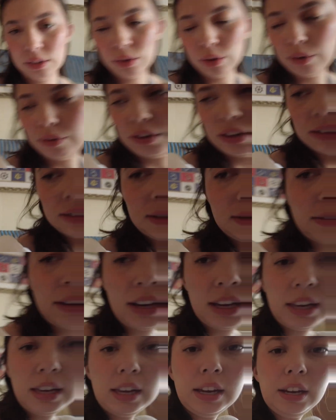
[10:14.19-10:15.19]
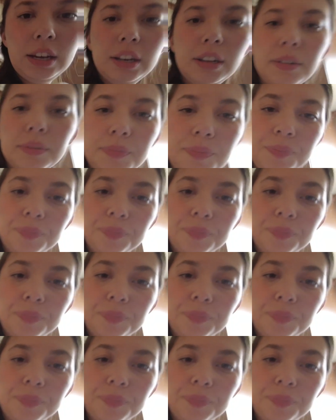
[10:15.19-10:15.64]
So if you can see right here,